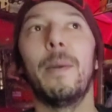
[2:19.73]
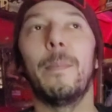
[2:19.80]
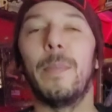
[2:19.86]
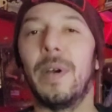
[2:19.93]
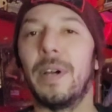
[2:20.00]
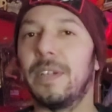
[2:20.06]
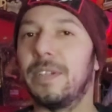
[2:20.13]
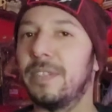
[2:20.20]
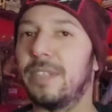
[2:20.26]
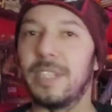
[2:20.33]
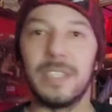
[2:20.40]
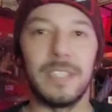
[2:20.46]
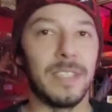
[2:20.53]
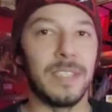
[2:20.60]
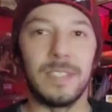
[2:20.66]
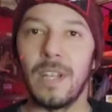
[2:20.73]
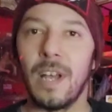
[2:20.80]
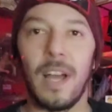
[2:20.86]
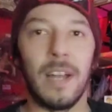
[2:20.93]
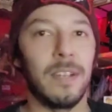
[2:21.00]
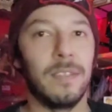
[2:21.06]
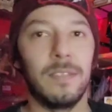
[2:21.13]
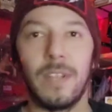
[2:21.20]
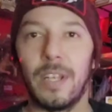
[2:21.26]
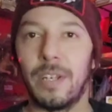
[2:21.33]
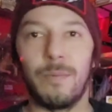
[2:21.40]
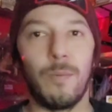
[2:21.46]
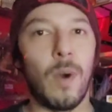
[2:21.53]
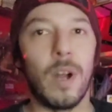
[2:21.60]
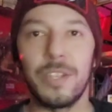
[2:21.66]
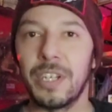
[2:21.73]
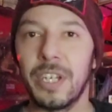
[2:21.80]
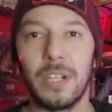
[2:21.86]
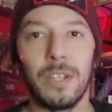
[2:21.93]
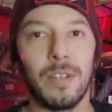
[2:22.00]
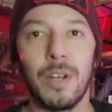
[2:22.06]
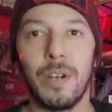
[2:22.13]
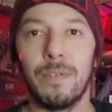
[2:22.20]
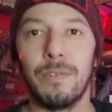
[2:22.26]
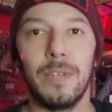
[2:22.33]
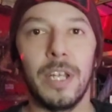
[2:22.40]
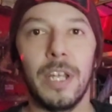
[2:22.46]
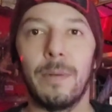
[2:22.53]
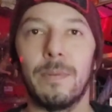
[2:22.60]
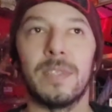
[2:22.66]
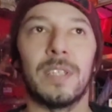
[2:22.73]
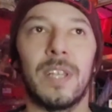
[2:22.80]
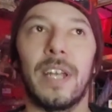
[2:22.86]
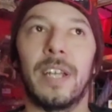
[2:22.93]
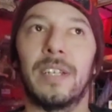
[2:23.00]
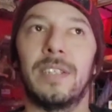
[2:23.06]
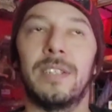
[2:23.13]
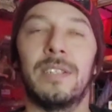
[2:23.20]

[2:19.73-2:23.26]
But this is not like watching it alone. It was like